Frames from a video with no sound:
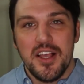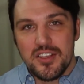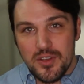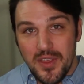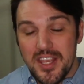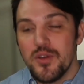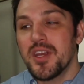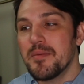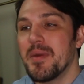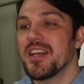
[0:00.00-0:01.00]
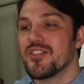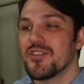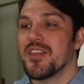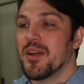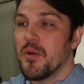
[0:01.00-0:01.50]
so that you can make
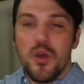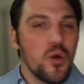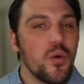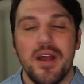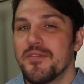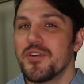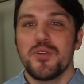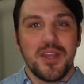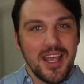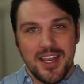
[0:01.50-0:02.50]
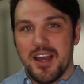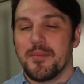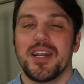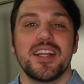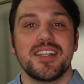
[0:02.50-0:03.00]
sure that whoever you get
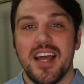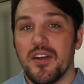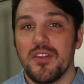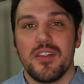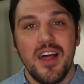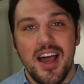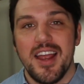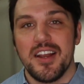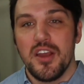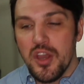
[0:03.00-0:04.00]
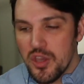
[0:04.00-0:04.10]
coming in down the line,